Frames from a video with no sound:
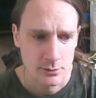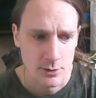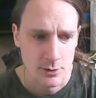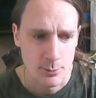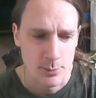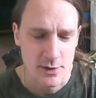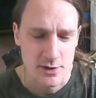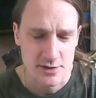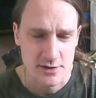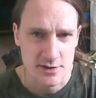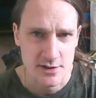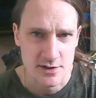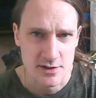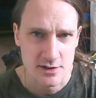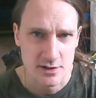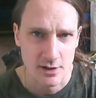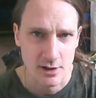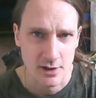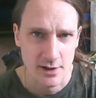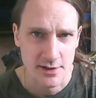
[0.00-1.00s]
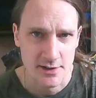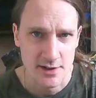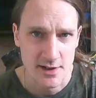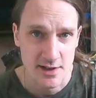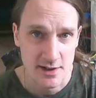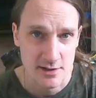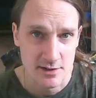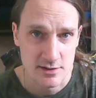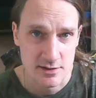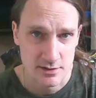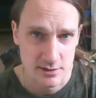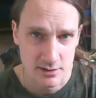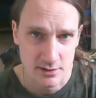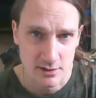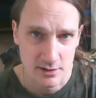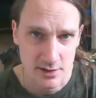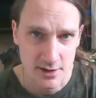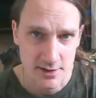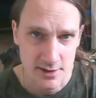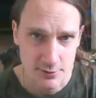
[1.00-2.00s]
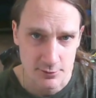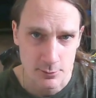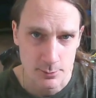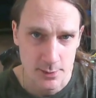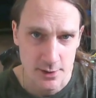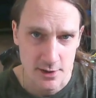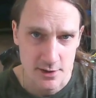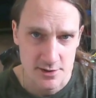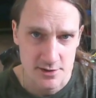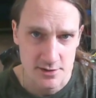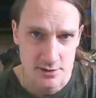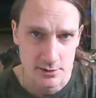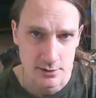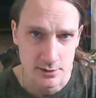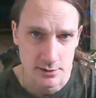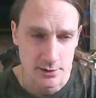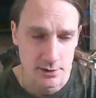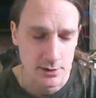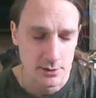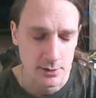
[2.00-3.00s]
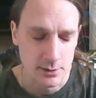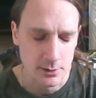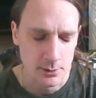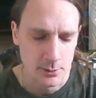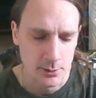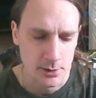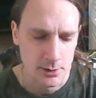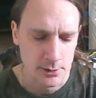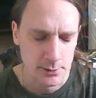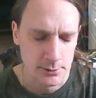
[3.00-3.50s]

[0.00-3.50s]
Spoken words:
the person inside is a different person, you know.